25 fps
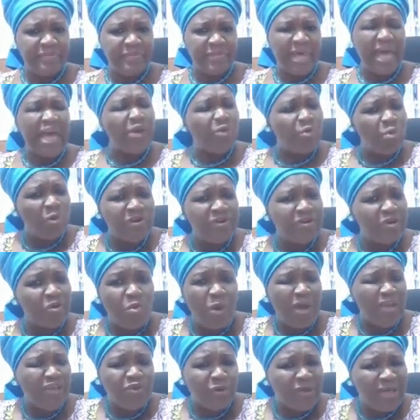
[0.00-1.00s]
I wonder
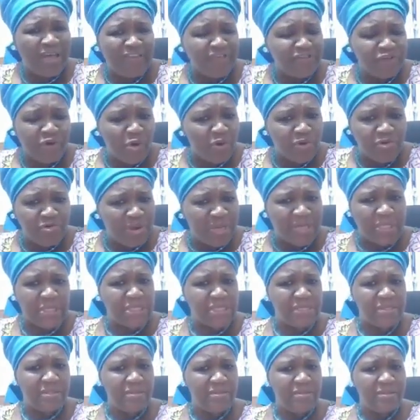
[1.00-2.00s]
why you can't
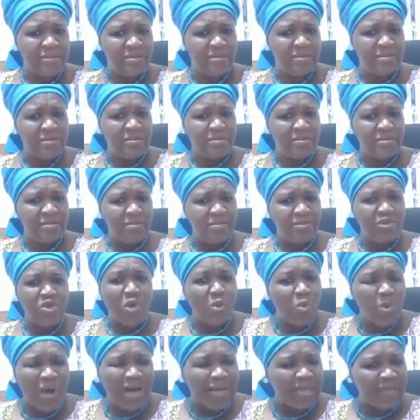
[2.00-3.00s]
correct
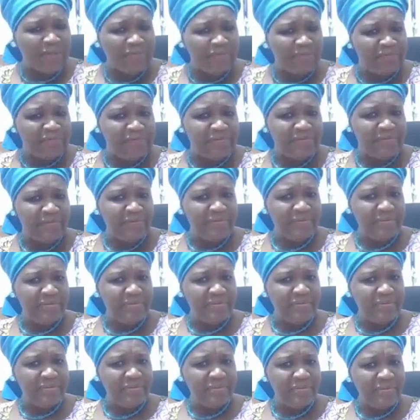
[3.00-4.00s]
your wives.
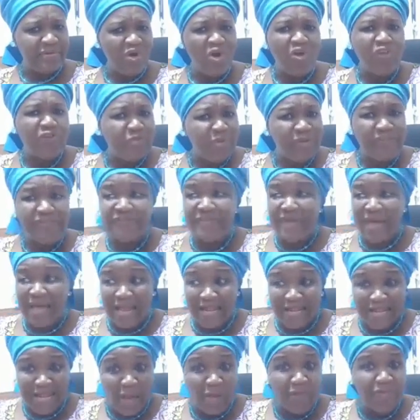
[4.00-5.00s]
Husbands that
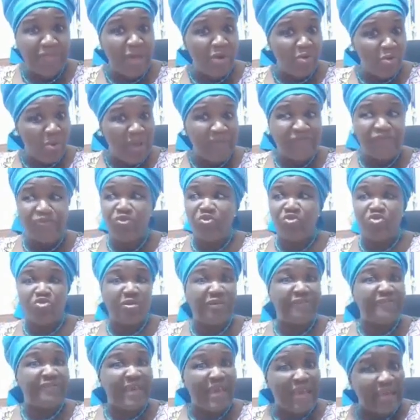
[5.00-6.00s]
allow their wives to
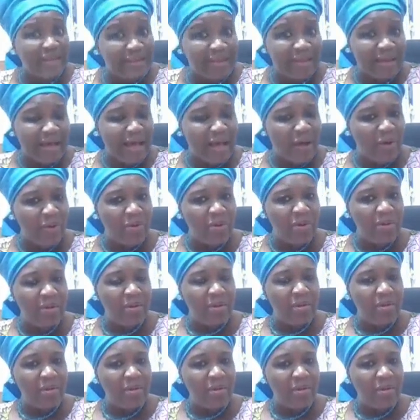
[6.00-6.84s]
dress anyhow